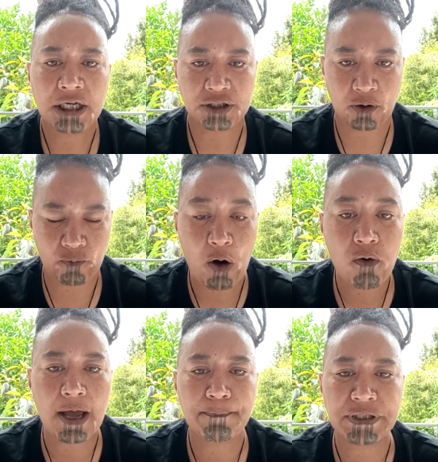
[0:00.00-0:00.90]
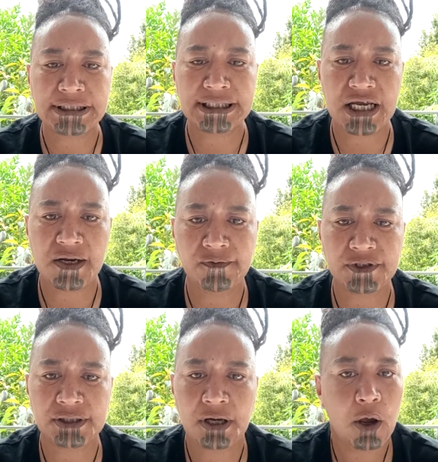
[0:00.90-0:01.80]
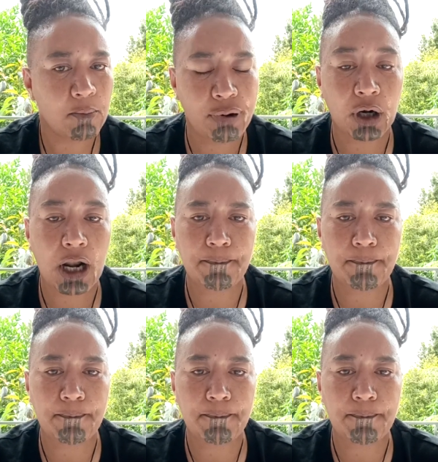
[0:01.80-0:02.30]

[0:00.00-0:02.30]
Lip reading: So roll up your sleeves, pull